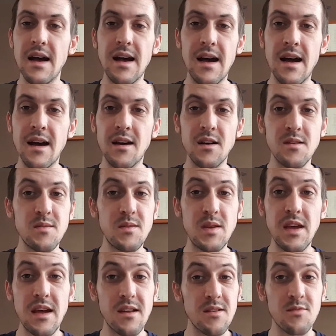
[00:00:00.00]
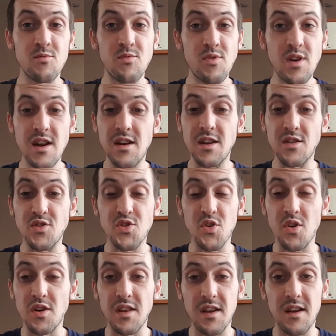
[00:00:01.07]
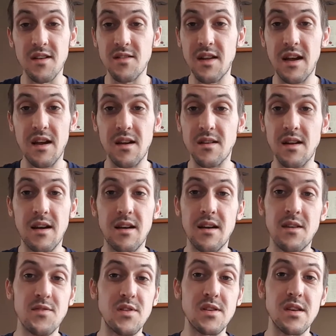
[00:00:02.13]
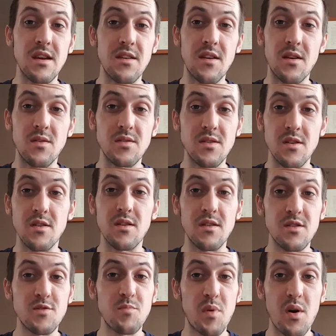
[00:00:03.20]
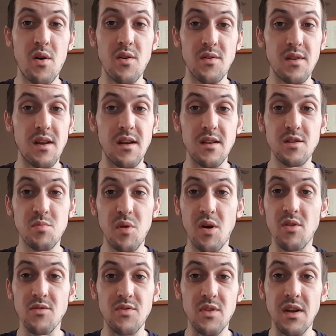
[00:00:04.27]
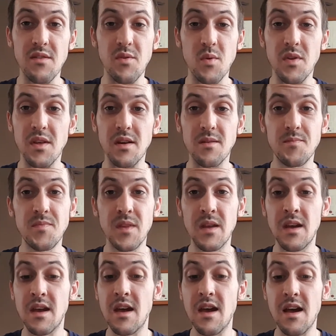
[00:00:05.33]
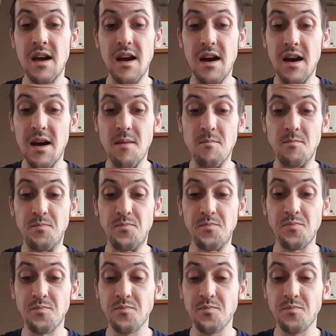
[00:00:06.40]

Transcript: Yeah, really enjoyed that. I have to say that was a spot on flavour with it. And